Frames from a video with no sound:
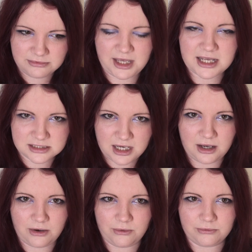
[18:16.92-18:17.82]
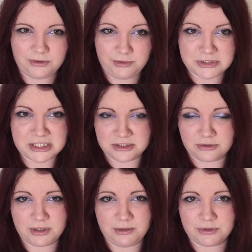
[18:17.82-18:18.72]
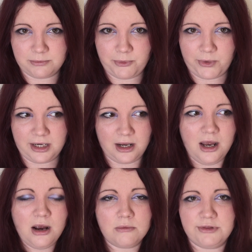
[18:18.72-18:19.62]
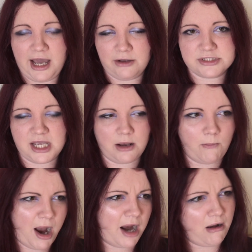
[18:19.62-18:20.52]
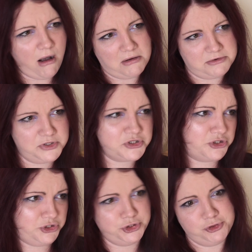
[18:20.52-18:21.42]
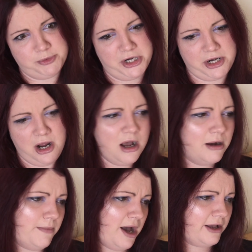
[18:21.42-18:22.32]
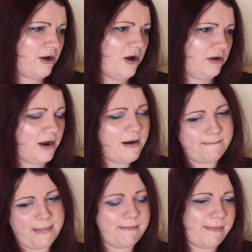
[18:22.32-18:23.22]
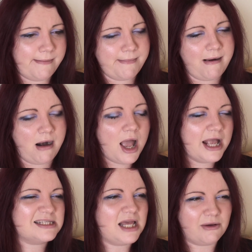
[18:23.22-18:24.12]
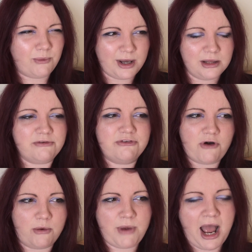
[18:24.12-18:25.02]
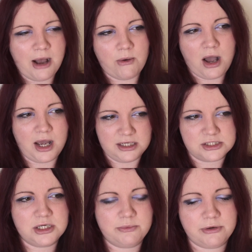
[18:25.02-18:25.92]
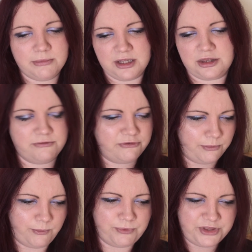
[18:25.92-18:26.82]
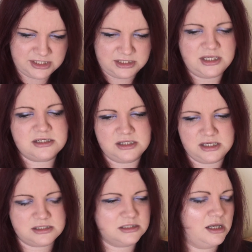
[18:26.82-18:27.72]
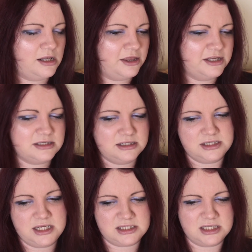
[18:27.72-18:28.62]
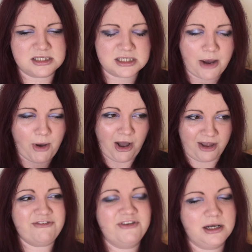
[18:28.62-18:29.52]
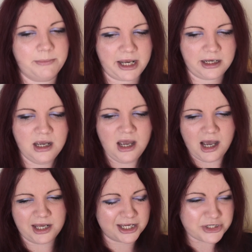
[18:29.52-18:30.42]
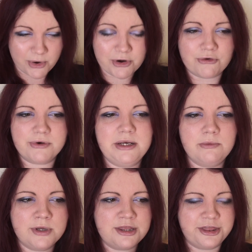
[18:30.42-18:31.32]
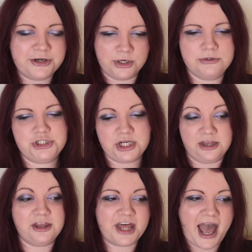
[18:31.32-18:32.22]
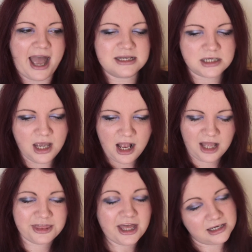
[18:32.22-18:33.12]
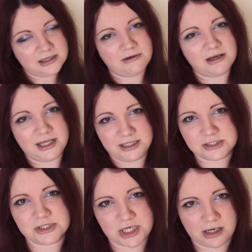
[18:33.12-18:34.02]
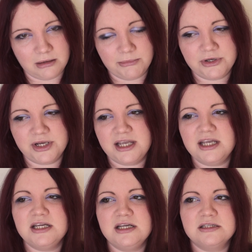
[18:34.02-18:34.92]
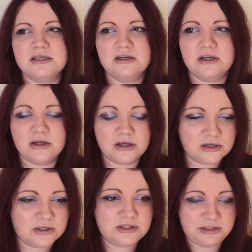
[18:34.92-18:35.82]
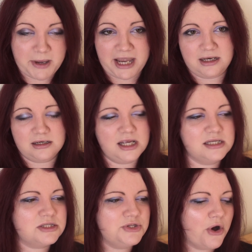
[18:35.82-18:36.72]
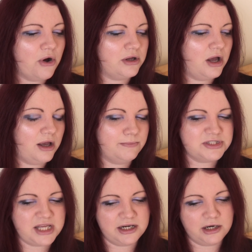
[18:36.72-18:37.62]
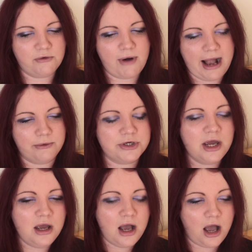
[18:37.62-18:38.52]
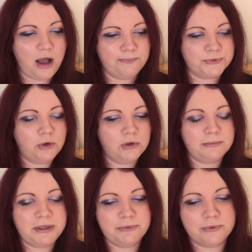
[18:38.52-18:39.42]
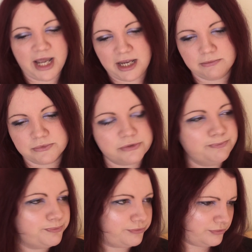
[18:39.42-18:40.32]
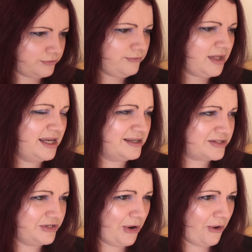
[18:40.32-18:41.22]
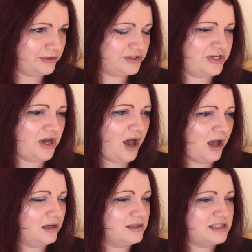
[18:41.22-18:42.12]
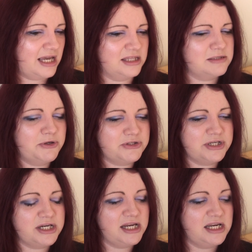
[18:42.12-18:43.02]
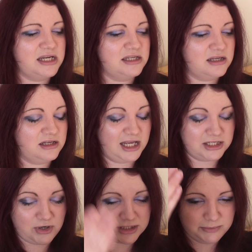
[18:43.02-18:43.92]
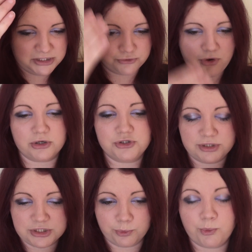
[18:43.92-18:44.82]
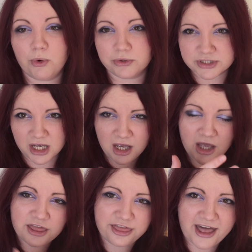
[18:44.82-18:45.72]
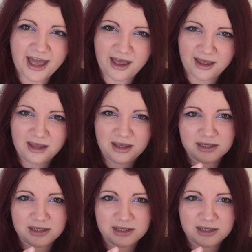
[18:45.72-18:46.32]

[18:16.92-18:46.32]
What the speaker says: that's how you disagree with a point without saying, my God, this is stupid, my God, It's like, well, from how I interpret myth and from this, and this is how I feel about it. And I don't agree with the notion that. And that, ladies and gentlemen, is debate. It's not standing around calling people names. It's not saying this person is, trying to be derogatory towards their